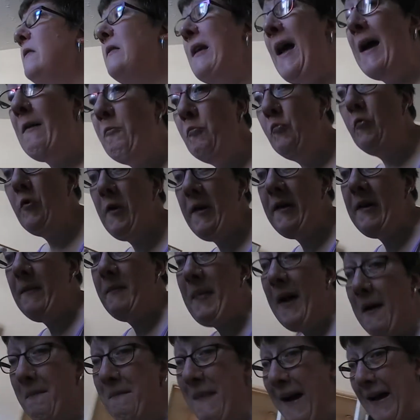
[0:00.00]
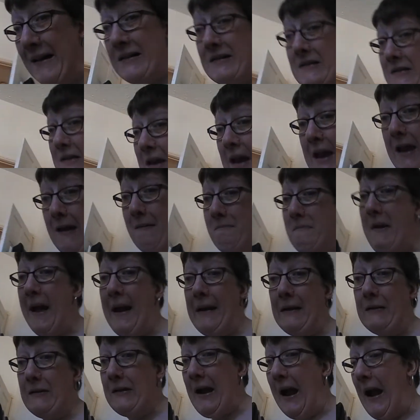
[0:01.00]
I'm worried about my state of
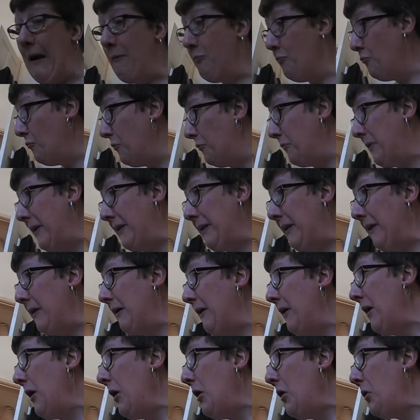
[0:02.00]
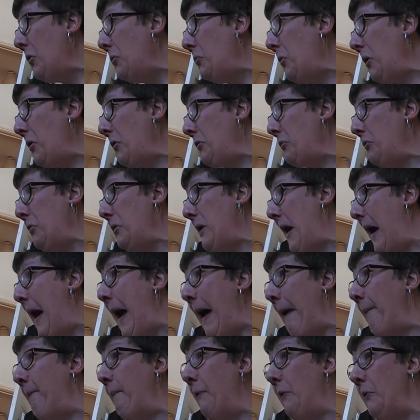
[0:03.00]
mind. I'm worried what's going to
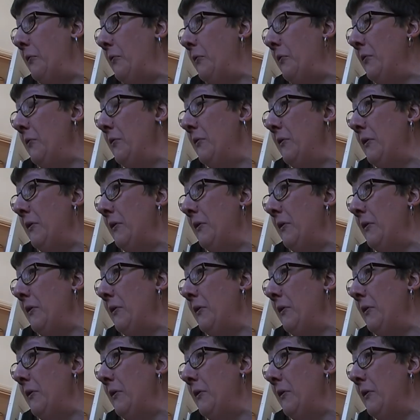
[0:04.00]
happen.